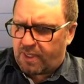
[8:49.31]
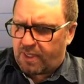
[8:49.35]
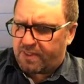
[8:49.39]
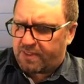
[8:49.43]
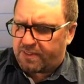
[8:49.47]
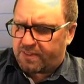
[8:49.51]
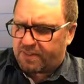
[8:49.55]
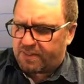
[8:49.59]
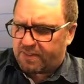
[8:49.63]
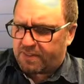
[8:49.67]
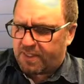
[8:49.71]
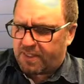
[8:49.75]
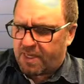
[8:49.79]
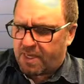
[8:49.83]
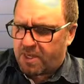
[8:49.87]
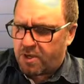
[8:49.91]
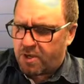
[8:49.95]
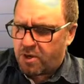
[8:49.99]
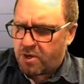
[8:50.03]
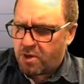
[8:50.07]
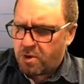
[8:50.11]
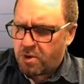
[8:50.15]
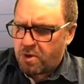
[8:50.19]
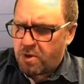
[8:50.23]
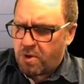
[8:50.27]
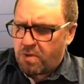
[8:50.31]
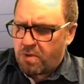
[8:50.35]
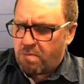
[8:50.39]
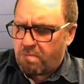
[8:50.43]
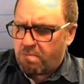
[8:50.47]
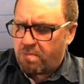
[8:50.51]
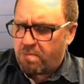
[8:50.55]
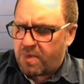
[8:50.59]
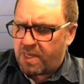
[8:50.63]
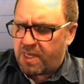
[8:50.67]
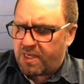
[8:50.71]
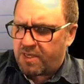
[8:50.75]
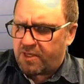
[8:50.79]
This is in
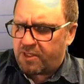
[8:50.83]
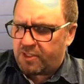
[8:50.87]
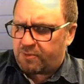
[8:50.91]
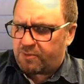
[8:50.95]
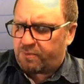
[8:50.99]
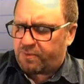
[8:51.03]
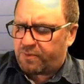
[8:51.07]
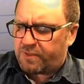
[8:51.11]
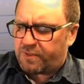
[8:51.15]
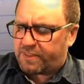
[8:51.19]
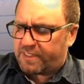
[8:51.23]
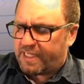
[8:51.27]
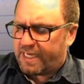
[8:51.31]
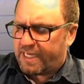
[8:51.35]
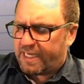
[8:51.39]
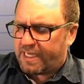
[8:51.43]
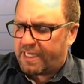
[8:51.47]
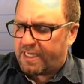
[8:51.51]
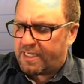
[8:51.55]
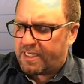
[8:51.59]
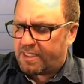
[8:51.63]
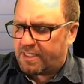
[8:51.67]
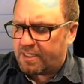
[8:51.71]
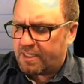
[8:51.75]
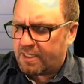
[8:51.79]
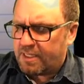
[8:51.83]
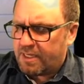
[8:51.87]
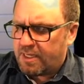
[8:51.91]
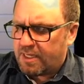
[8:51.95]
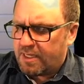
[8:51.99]
meters per second.